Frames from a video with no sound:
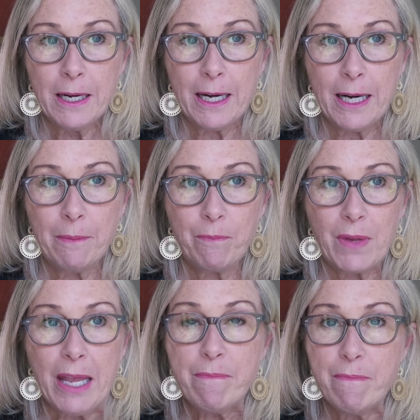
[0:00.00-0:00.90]
Um,
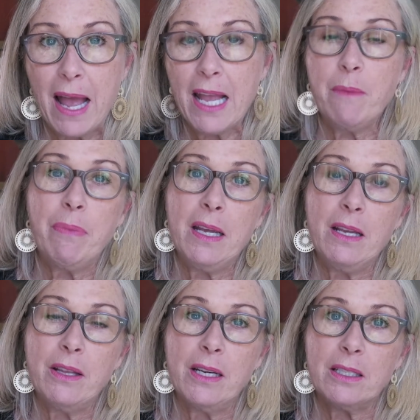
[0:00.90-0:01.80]
it may
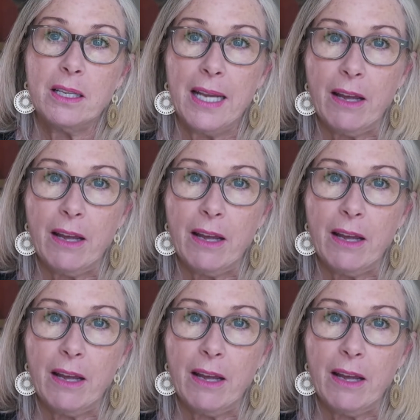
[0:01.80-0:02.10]
be that it's a